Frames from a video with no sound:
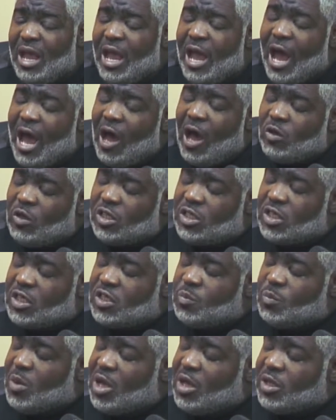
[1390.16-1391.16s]
How does
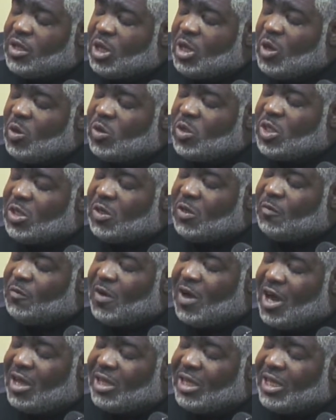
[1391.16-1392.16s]
his mother go to the
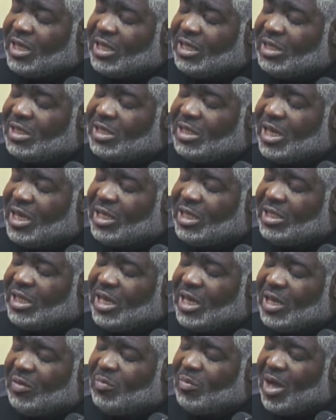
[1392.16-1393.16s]
father and say,
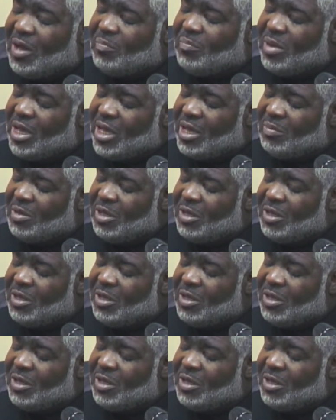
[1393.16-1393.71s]
take my baby?